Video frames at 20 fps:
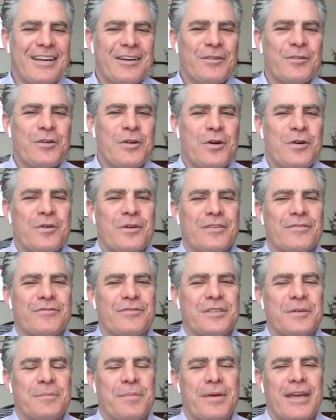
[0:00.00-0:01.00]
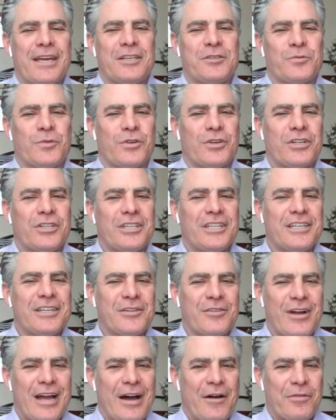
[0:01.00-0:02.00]
I don't know if LePage will
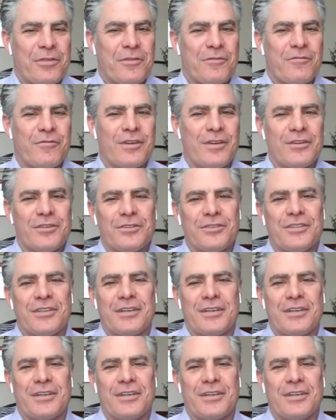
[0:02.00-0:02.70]
clear out the field.